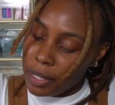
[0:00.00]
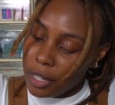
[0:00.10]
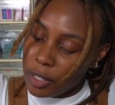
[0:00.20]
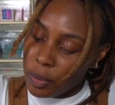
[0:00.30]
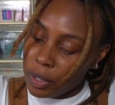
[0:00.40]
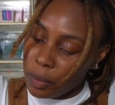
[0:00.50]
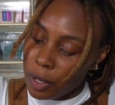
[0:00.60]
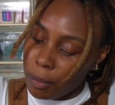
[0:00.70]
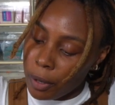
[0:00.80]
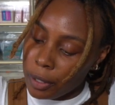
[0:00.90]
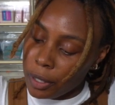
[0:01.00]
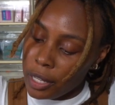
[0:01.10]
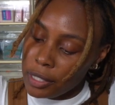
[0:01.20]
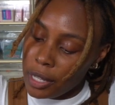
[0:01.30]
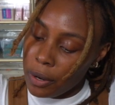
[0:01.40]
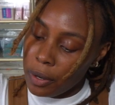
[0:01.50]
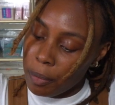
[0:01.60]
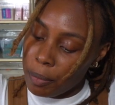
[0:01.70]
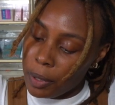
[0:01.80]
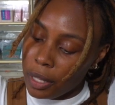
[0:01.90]
because with the wood burner, it's not going
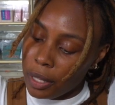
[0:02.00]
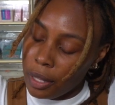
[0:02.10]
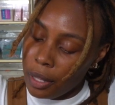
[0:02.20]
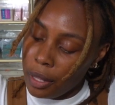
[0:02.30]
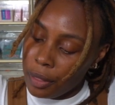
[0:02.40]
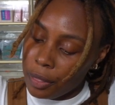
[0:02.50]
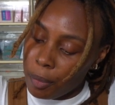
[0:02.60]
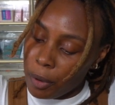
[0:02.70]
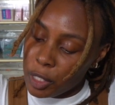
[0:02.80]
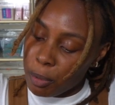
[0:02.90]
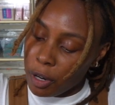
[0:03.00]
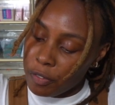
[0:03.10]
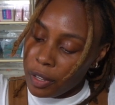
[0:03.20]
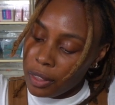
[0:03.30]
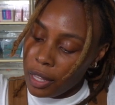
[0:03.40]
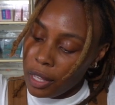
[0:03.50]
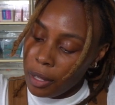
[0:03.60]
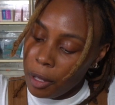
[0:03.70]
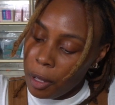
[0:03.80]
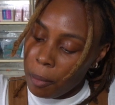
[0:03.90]
to be the most perfect
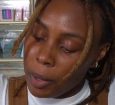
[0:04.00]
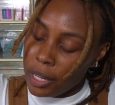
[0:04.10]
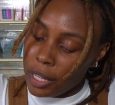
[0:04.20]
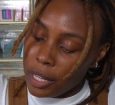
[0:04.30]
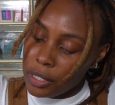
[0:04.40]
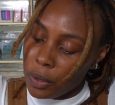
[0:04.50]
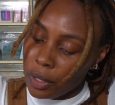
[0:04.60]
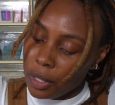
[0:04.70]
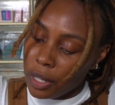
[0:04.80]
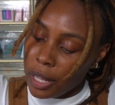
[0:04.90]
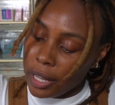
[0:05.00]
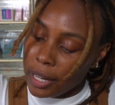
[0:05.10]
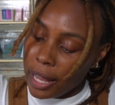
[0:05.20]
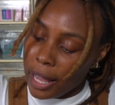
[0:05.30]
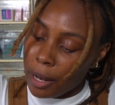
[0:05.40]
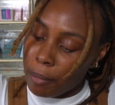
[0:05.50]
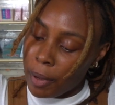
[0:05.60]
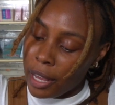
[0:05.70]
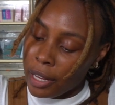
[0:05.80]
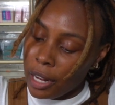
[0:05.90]
thing, but it is going to look like a
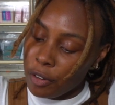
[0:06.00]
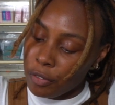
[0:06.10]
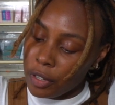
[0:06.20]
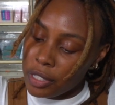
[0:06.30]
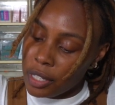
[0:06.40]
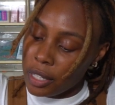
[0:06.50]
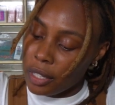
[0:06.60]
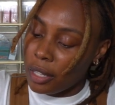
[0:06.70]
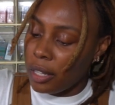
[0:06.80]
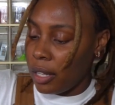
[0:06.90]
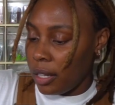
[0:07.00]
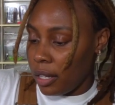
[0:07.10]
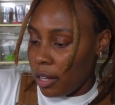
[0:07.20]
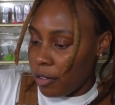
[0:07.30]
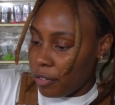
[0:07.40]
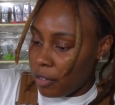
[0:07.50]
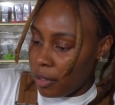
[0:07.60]
handmade, kind of rustic gift.